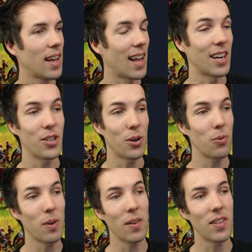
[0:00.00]
And I showed
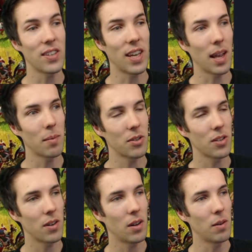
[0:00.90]
one of these games
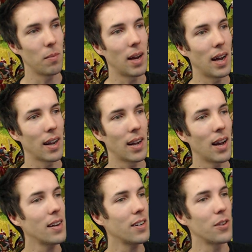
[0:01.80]
on my
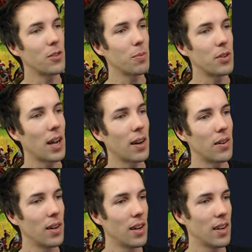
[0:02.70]
other YouTube channel,